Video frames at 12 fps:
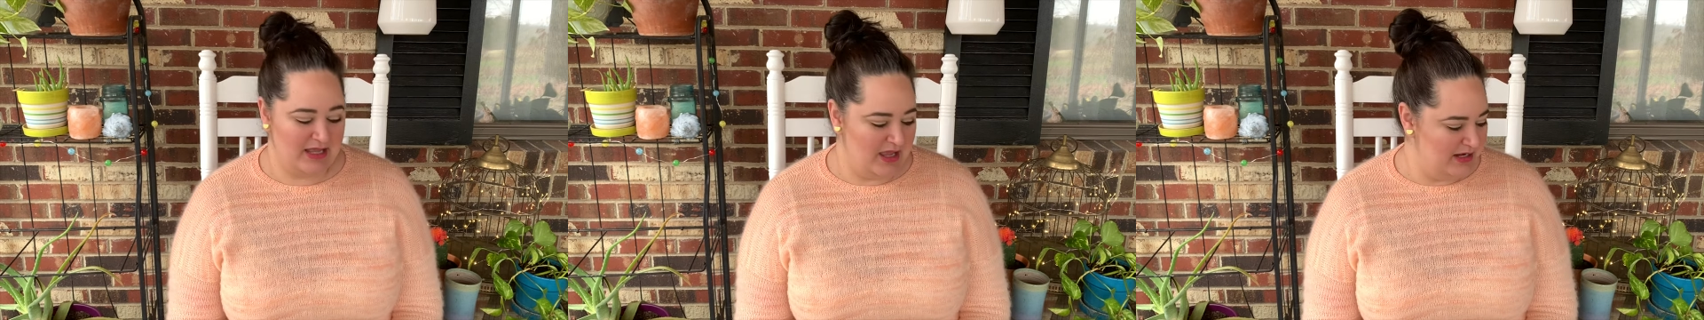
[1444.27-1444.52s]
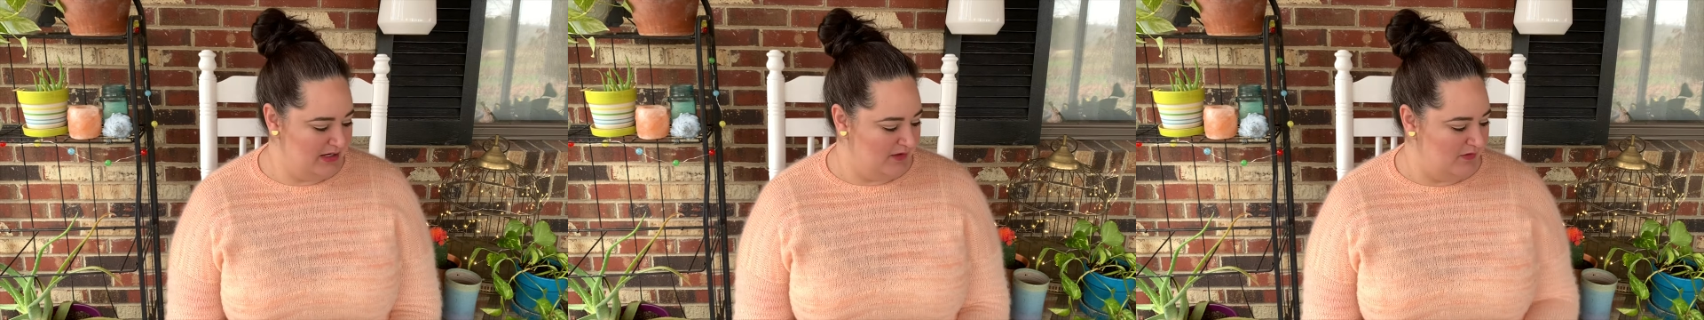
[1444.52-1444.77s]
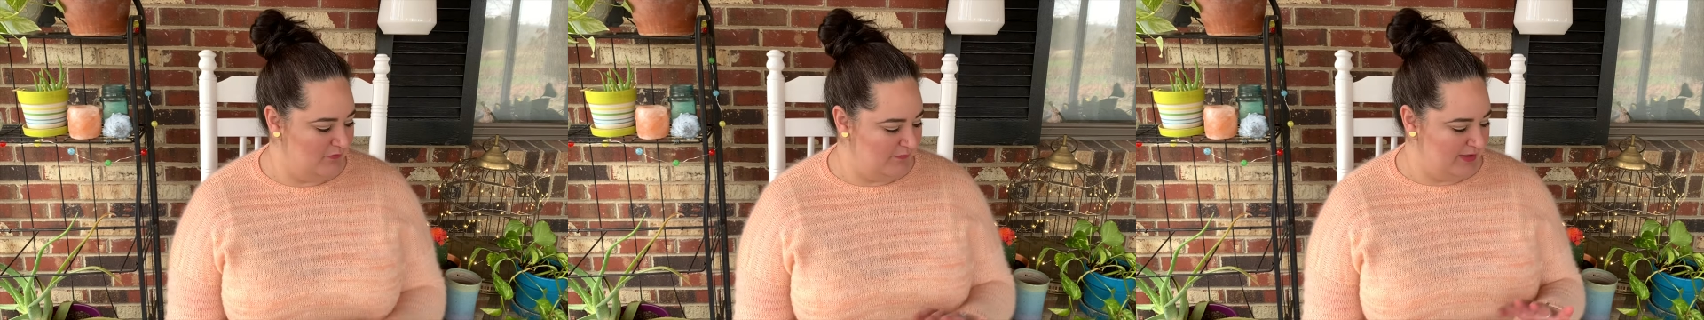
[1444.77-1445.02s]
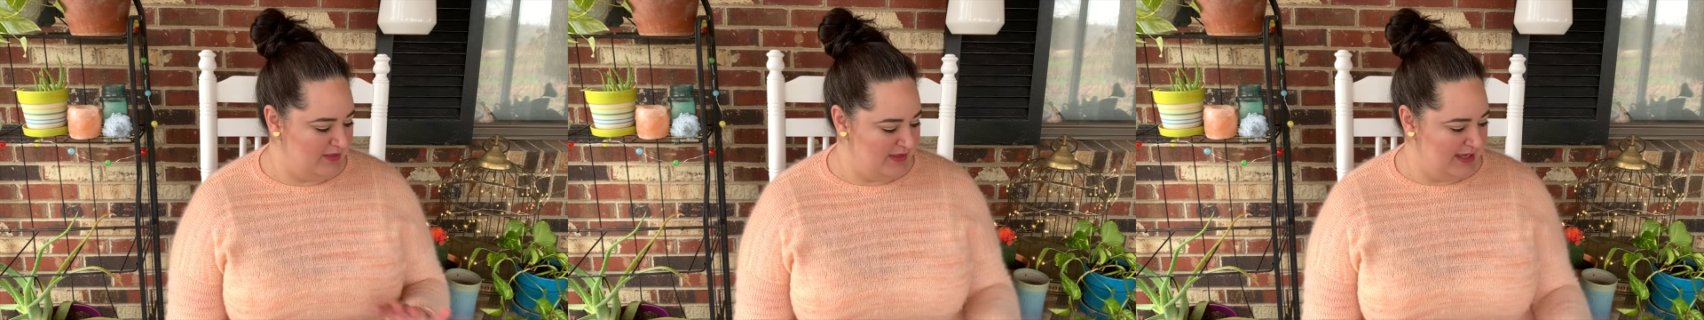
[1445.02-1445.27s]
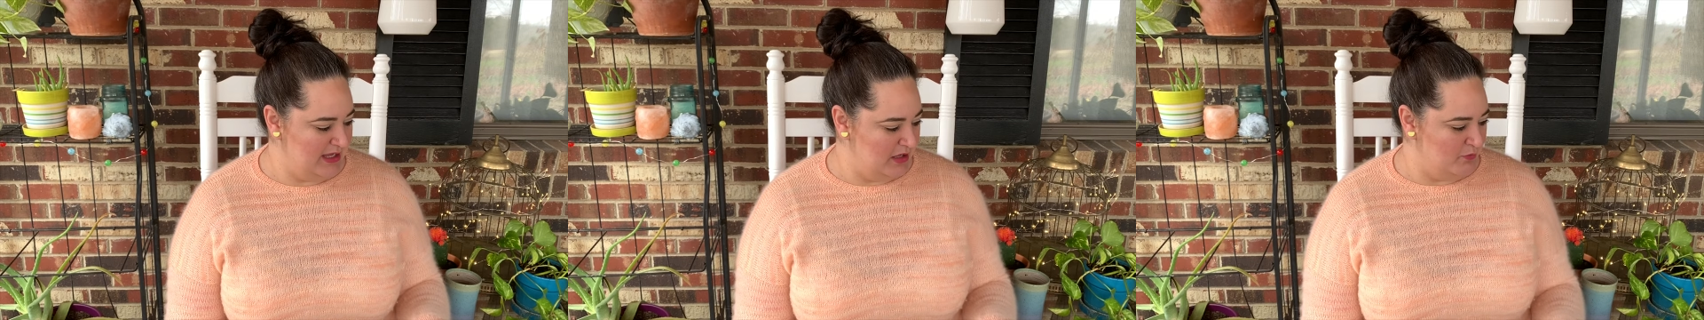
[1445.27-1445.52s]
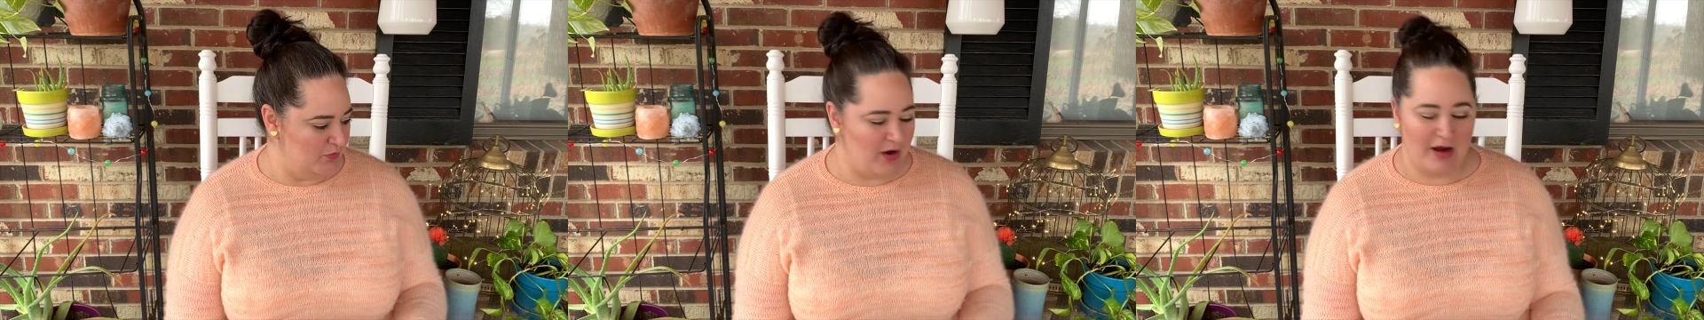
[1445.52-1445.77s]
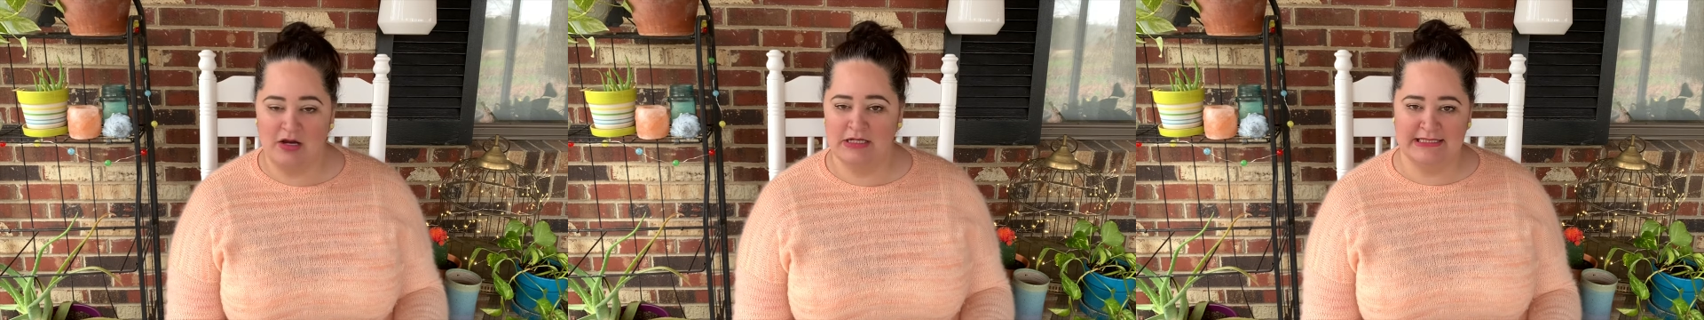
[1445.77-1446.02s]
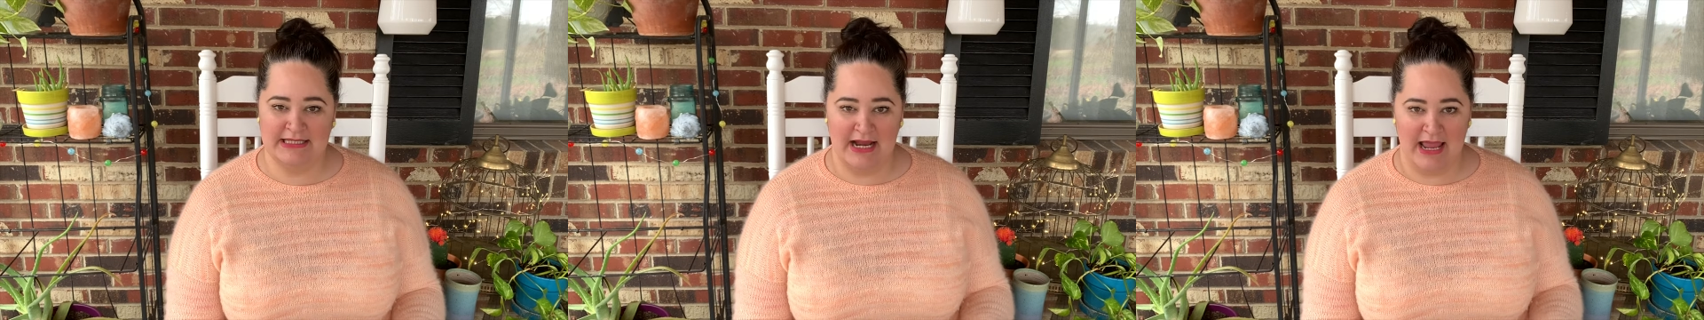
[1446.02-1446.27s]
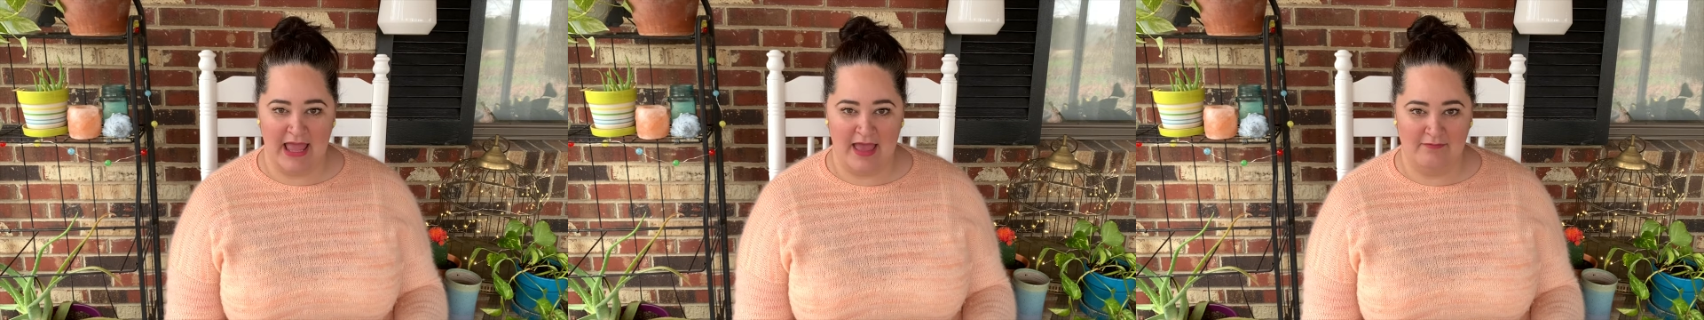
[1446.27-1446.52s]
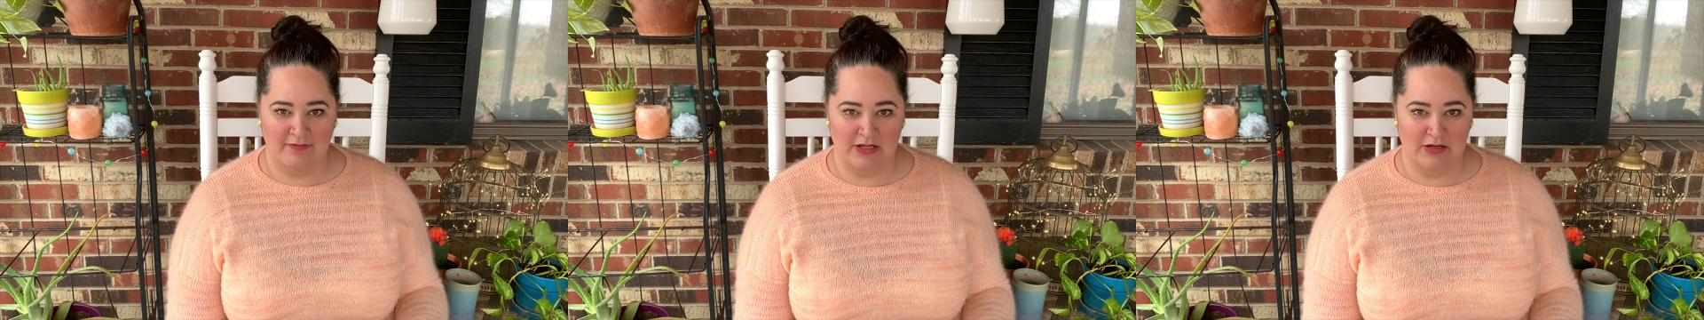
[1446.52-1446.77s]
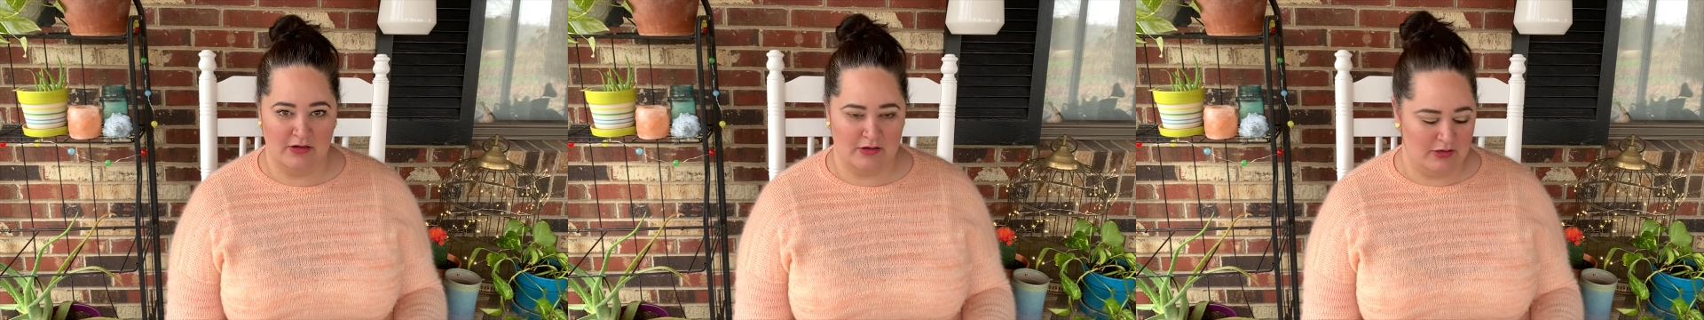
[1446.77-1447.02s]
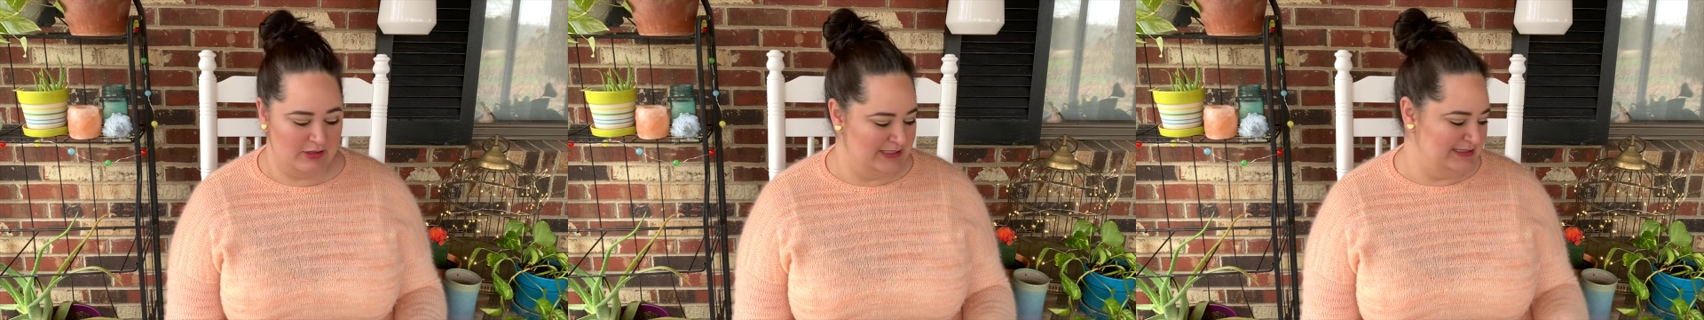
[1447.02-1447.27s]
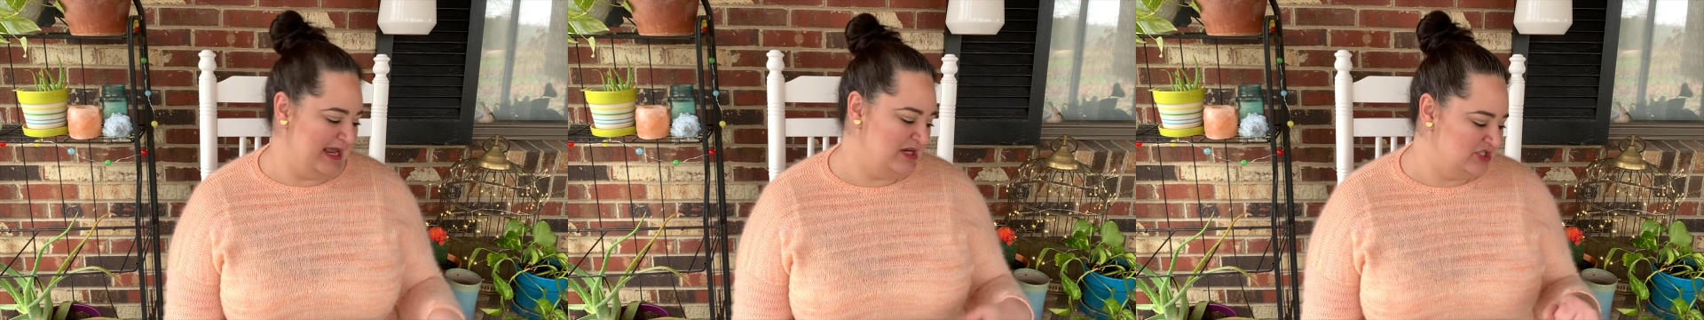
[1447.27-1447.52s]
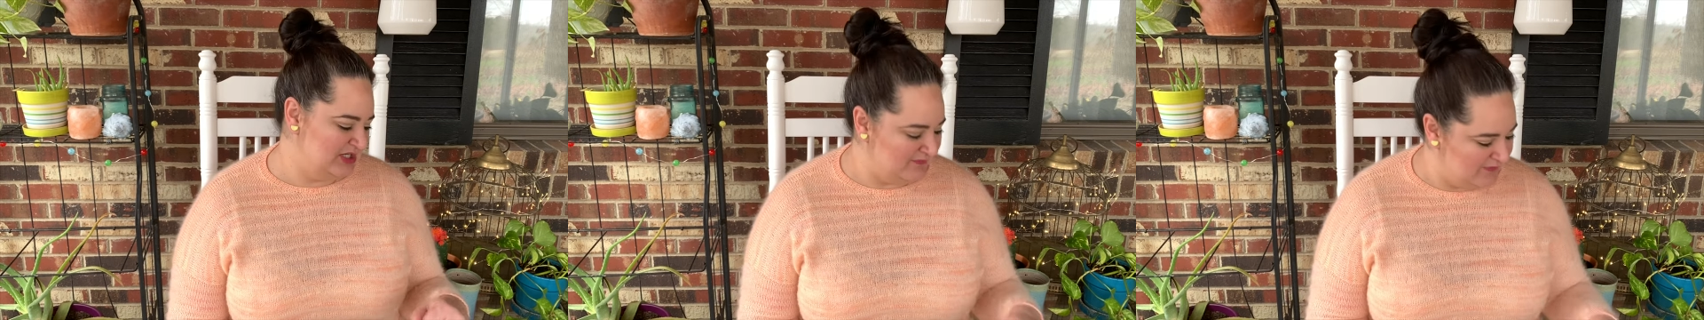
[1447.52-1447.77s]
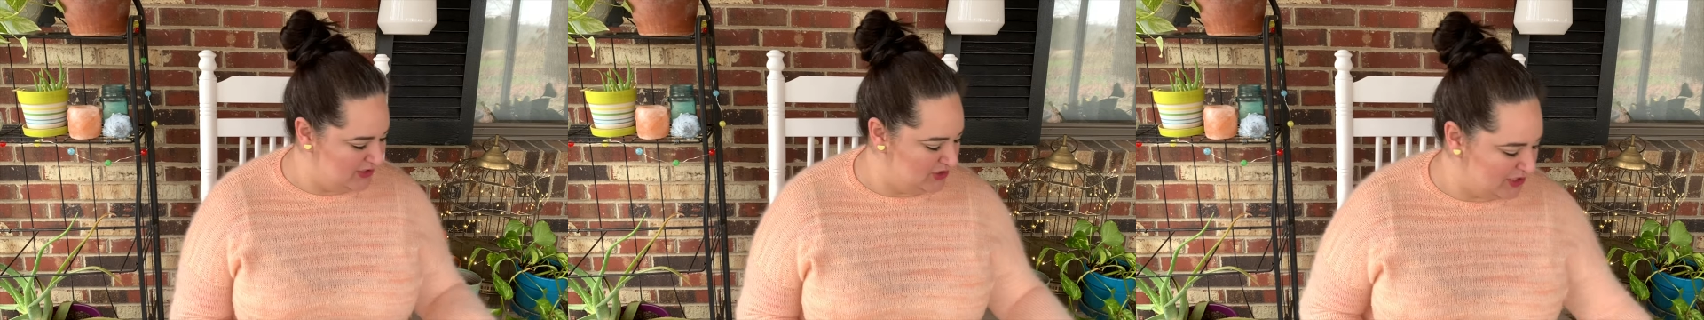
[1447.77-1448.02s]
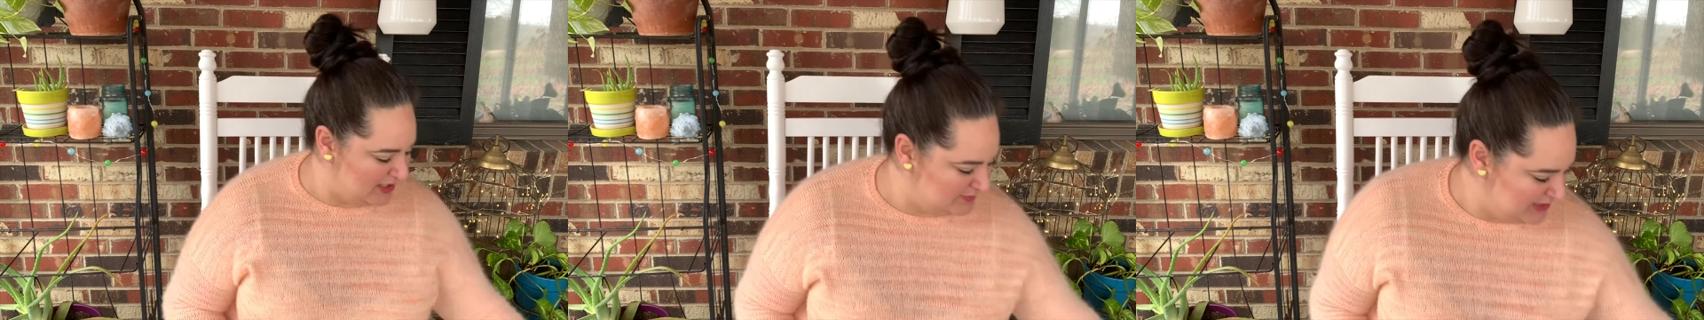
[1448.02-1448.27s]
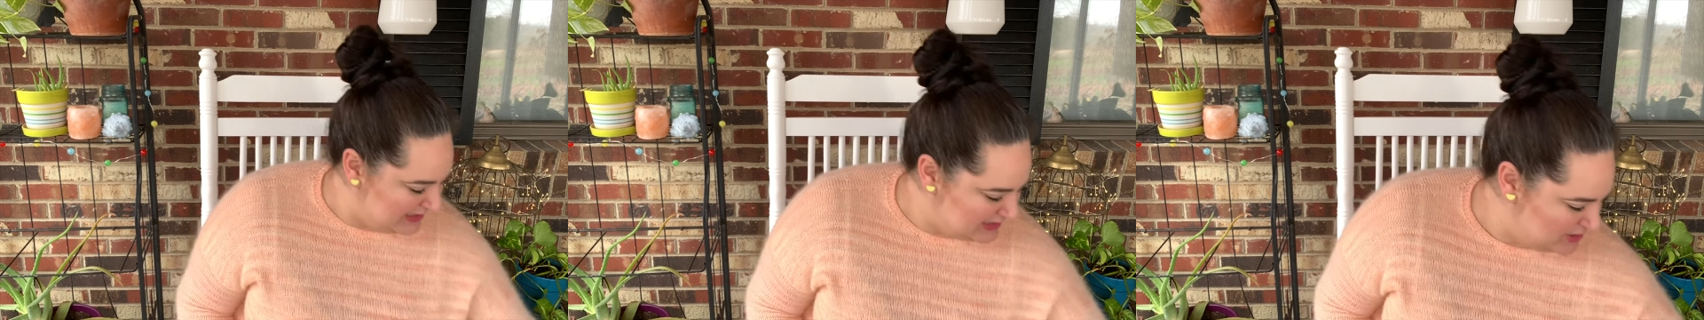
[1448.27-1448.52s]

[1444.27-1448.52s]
kind of thing in progress that I have here is actually a finished object